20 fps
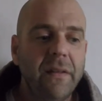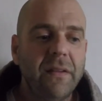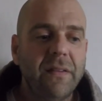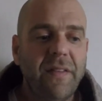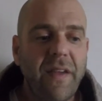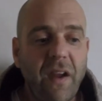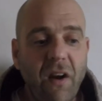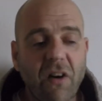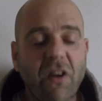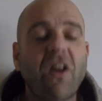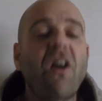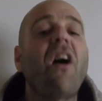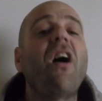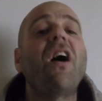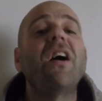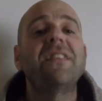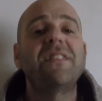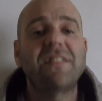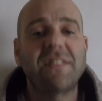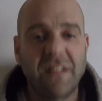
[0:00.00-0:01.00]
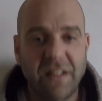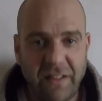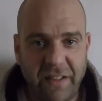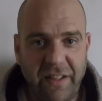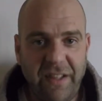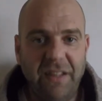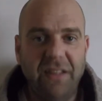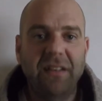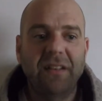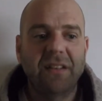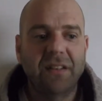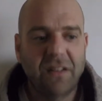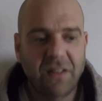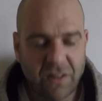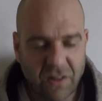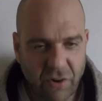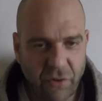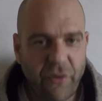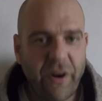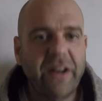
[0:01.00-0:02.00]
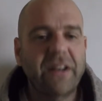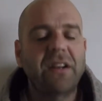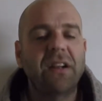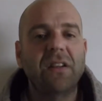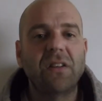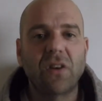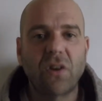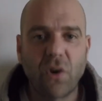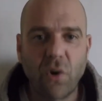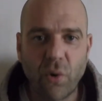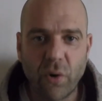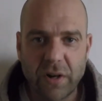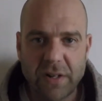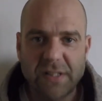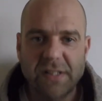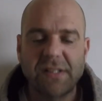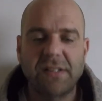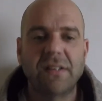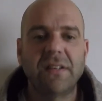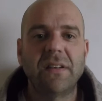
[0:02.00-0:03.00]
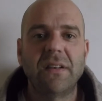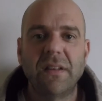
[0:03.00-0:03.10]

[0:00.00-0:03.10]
They are constantly correcting the course.